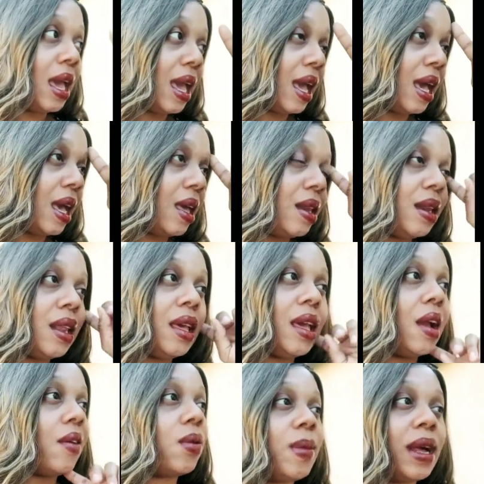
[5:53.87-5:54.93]
And
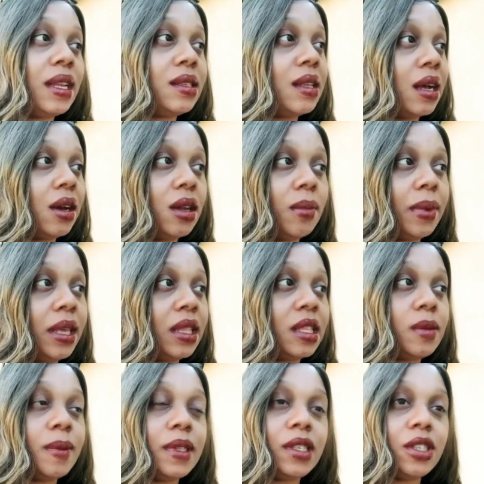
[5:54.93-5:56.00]
everybody's not going to be in
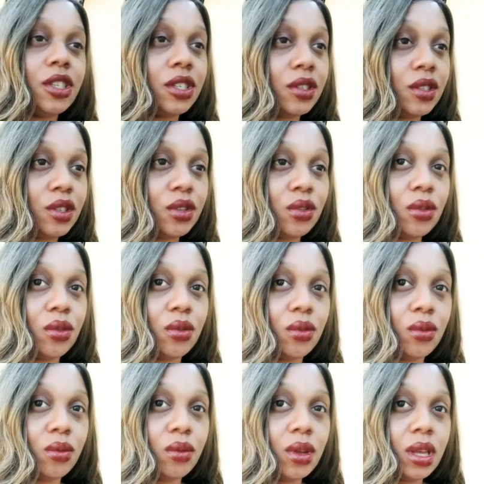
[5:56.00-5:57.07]
this position
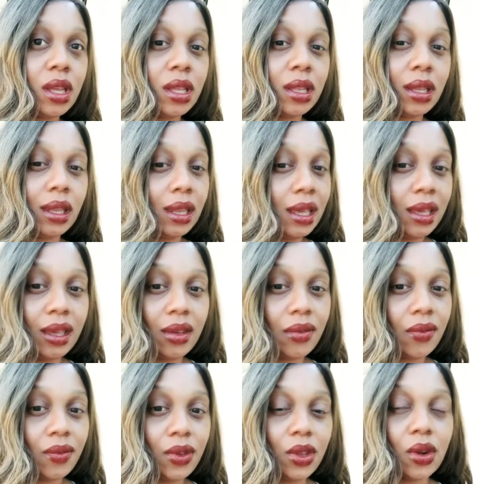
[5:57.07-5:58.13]
to
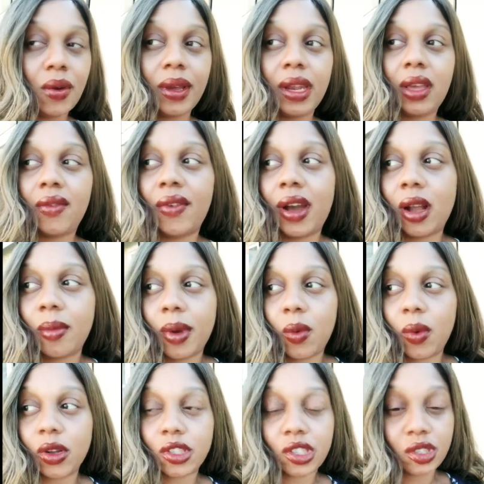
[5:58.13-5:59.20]
live, in an
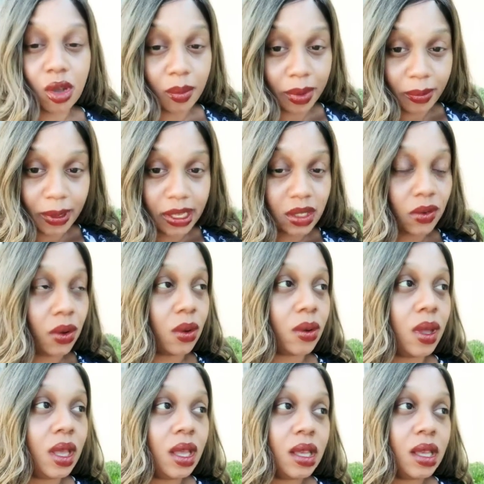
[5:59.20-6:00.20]
environment where it's just going to be peaceful.